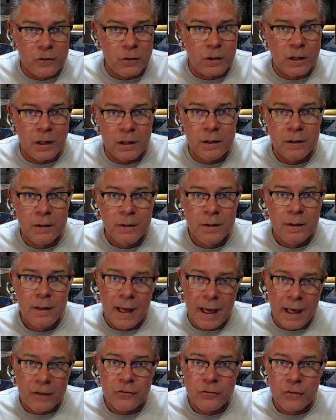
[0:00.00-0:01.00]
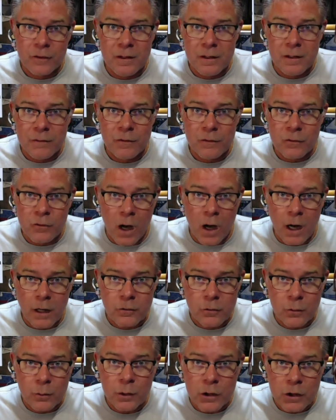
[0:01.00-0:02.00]
You can actually even
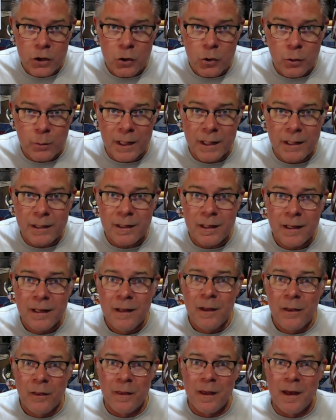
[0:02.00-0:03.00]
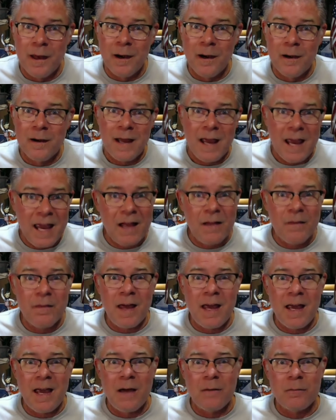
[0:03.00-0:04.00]
talk to a human there, and
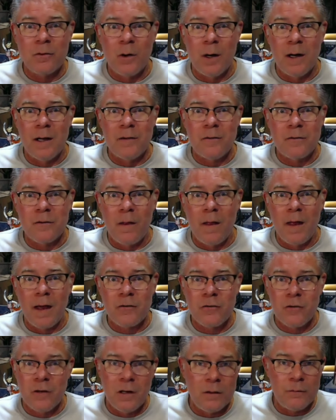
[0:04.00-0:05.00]
they have great selection.